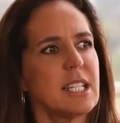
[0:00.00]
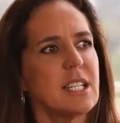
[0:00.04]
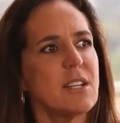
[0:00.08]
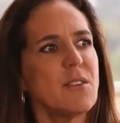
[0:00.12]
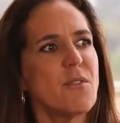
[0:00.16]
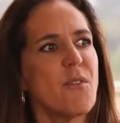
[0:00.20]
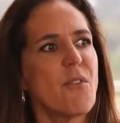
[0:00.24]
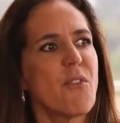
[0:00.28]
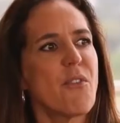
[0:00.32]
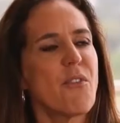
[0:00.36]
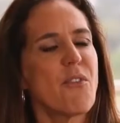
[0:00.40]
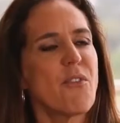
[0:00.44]

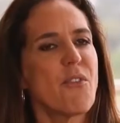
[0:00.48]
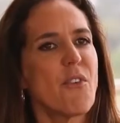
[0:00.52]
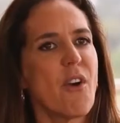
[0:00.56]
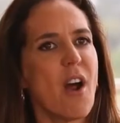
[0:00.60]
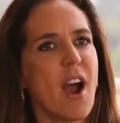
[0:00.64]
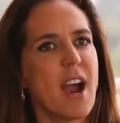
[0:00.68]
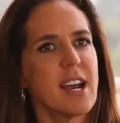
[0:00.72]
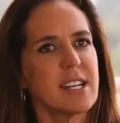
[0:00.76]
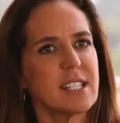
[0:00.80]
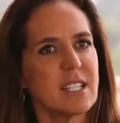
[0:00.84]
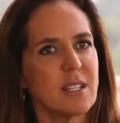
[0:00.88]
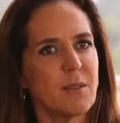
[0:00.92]
didn't
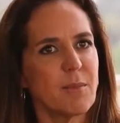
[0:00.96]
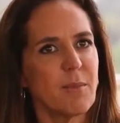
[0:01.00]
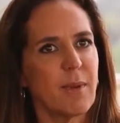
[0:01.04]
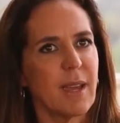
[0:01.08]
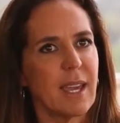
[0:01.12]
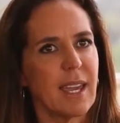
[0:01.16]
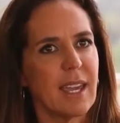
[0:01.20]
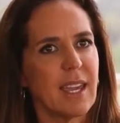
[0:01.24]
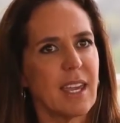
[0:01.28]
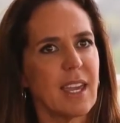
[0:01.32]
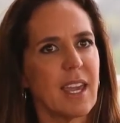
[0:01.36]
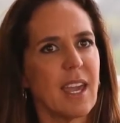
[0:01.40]
frighten
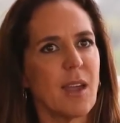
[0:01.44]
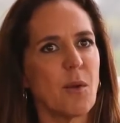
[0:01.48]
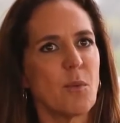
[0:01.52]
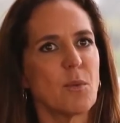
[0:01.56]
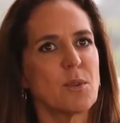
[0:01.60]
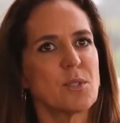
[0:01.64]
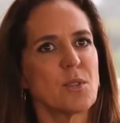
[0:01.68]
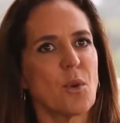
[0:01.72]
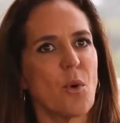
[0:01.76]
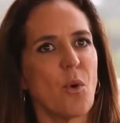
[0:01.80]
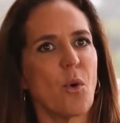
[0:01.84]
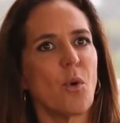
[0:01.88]
me. It
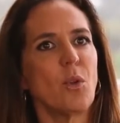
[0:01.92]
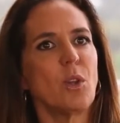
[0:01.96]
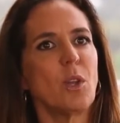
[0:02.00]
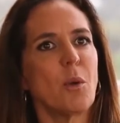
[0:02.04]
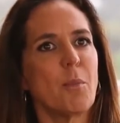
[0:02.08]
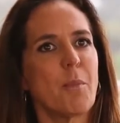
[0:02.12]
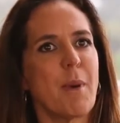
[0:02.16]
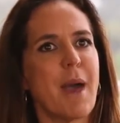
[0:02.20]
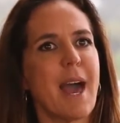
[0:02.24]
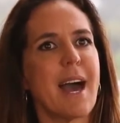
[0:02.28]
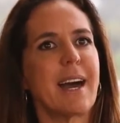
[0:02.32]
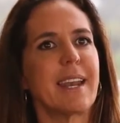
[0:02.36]
was all
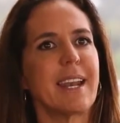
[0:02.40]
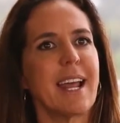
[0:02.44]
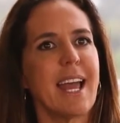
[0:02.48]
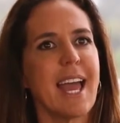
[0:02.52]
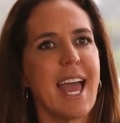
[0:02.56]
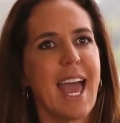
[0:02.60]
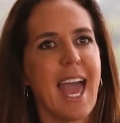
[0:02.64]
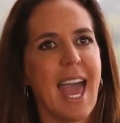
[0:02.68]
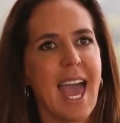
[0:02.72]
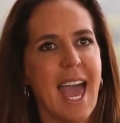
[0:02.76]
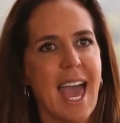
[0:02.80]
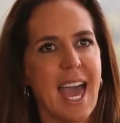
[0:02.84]
about
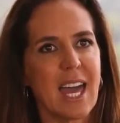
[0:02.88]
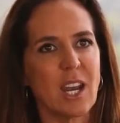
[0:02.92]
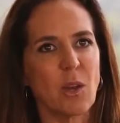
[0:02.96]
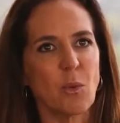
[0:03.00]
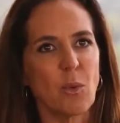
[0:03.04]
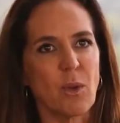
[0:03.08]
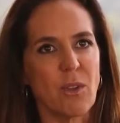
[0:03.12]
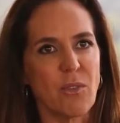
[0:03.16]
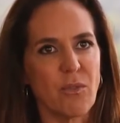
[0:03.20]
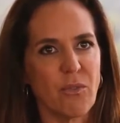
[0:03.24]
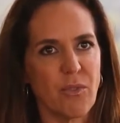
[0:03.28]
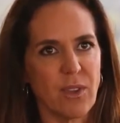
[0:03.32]
how do
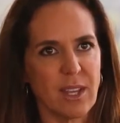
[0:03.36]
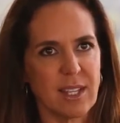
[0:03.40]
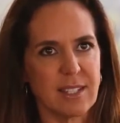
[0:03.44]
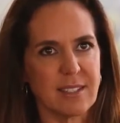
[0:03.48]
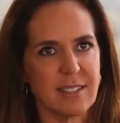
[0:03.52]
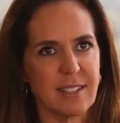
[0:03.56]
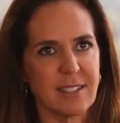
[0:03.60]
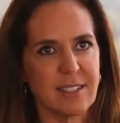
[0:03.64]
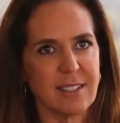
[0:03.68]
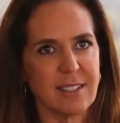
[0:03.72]
we fix